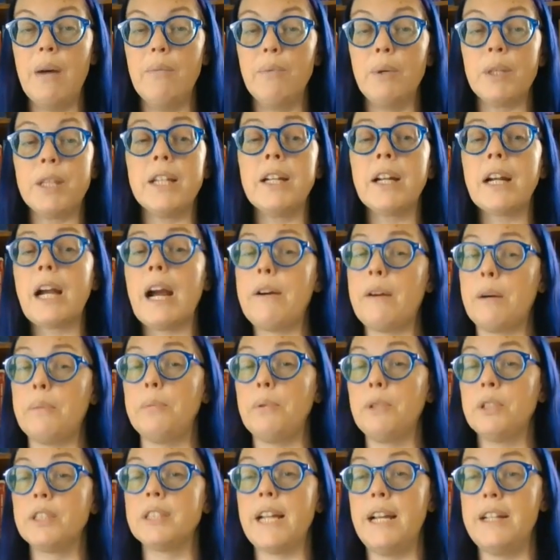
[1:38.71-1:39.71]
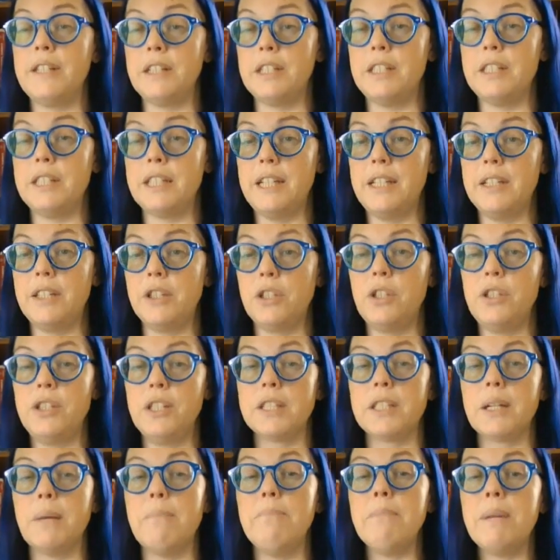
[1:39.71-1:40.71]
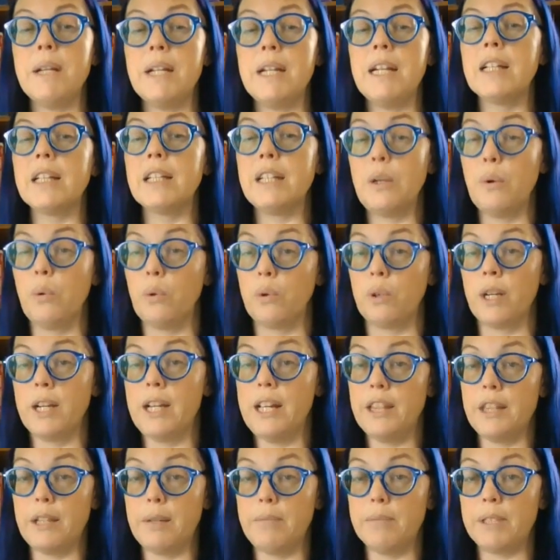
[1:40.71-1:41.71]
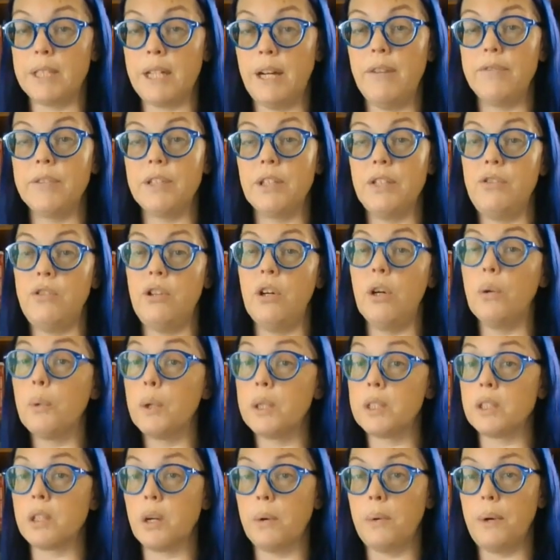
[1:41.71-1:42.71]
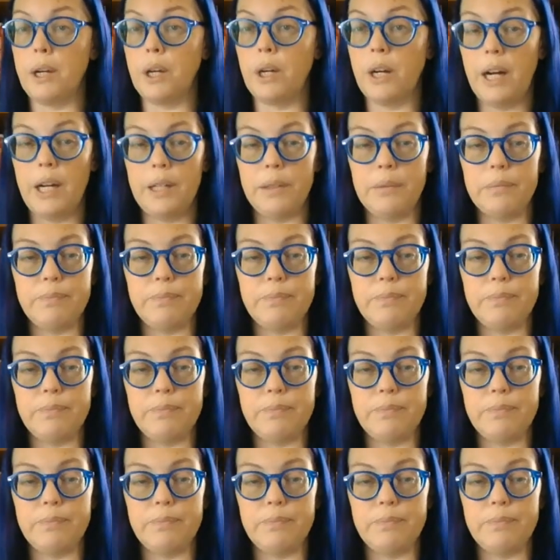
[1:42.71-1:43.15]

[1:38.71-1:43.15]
within a couple sentences to just immediately orient themselves and know what's going on.